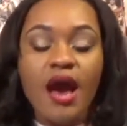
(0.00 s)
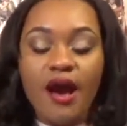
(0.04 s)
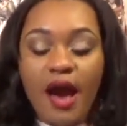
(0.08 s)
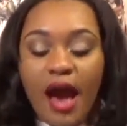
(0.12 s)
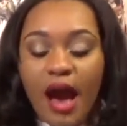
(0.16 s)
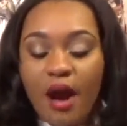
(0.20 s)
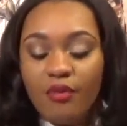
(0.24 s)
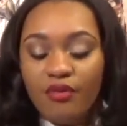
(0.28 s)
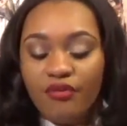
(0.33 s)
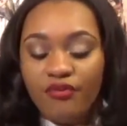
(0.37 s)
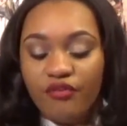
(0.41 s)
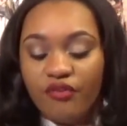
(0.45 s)

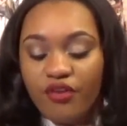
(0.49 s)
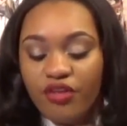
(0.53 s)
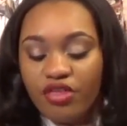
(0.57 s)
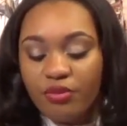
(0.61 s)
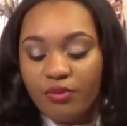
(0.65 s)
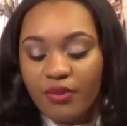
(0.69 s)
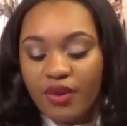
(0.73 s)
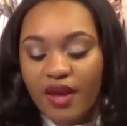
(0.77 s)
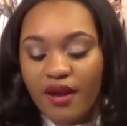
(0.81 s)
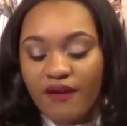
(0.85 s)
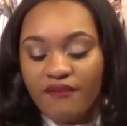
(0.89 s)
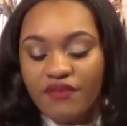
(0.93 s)
our fourth
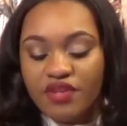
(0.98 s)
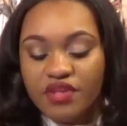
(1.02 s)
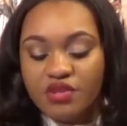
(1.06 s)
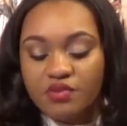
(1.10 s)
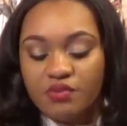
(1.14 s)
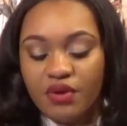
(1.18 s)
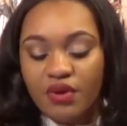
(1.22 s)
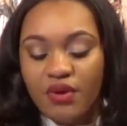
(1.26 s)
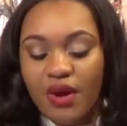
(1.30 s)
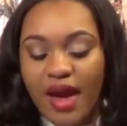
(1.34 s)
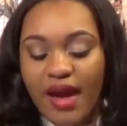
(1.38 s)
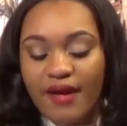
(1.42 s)
beat of this
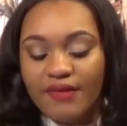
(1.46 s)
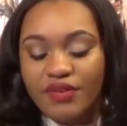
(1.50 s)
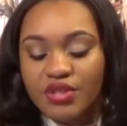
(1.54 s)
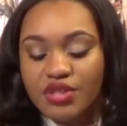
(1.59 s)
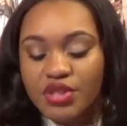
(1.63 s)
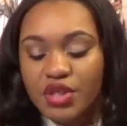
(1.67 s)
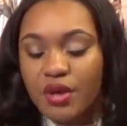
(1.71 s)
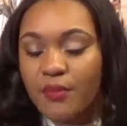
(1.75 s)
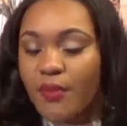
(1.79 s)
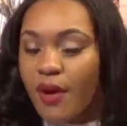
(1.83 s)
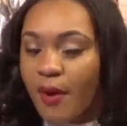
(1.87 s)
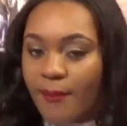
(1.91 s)
week, we have to
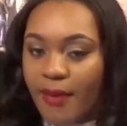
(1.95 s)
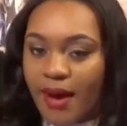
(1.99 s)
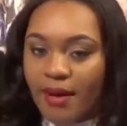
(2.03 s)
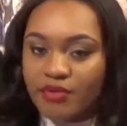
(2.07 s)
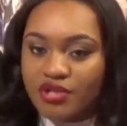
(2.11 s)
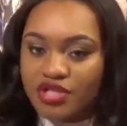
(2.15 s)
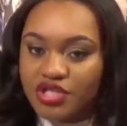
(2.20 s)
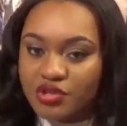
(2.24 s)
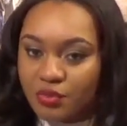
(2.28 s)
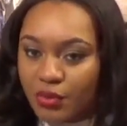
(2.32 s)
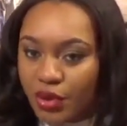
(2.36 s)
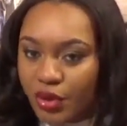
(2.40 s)
talk about Bobby
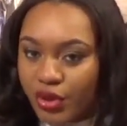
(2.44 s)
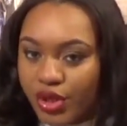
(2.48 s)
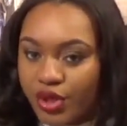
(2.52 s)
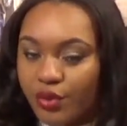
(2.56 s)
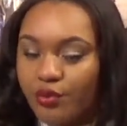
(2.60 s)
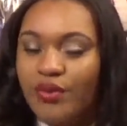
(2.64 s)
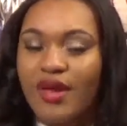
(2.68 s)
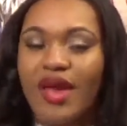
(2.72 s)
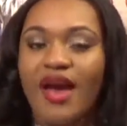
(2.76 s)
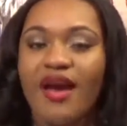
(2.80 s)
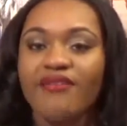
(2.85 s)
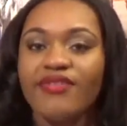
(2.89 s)

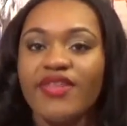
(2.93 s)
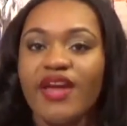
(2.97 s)
Shmurda. We have